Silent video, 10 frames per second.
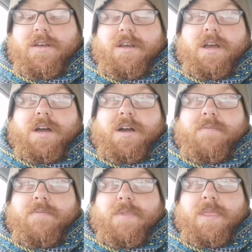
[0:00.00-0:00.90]

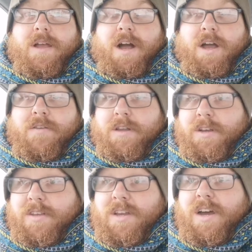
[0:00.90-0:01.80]
Like I
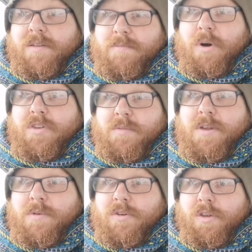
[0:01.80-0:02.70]
said, I possibly
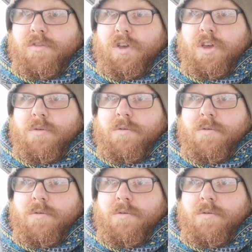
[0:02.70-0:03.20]
will do two,